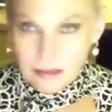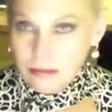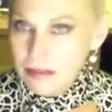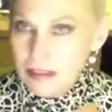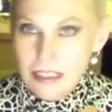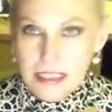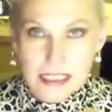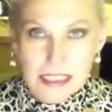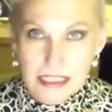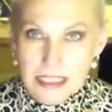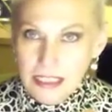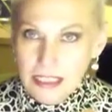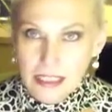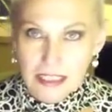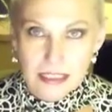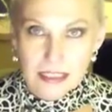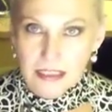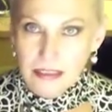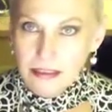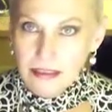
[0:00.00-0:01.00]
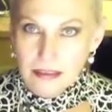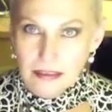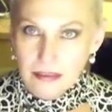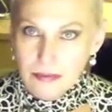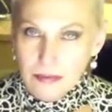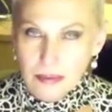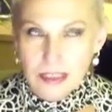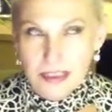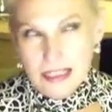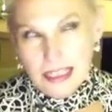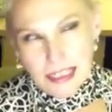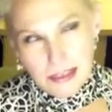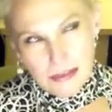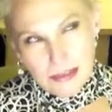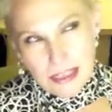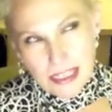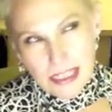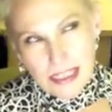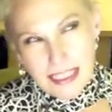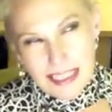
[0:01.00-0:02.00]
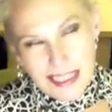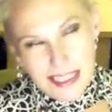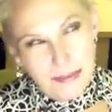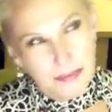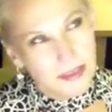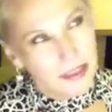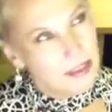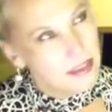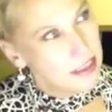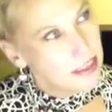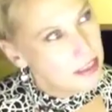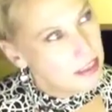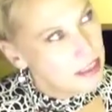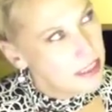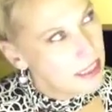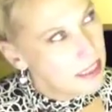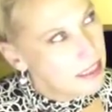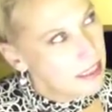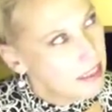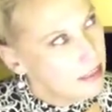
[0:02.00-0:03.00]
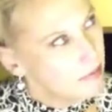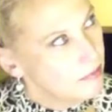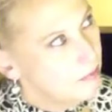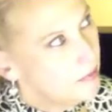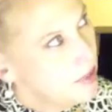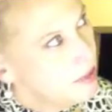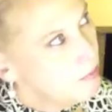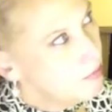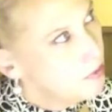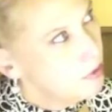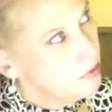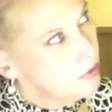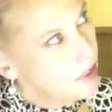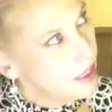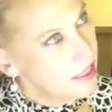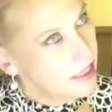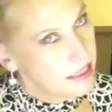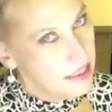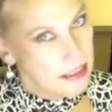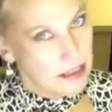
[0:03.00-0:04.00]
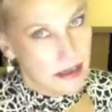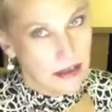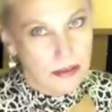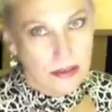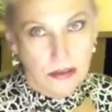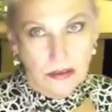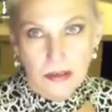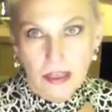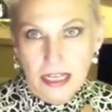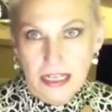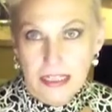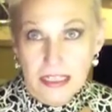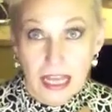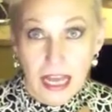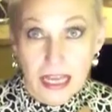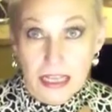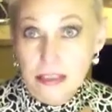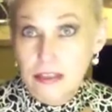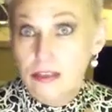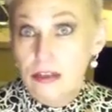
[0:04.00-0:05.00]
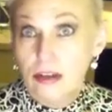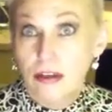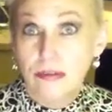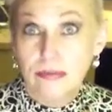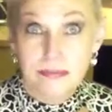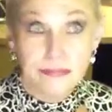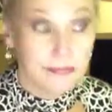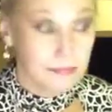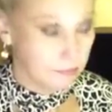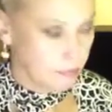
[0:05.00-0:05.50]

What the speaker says: don't really see, well, they don't say it's similar, they just say that people who like this also like that. So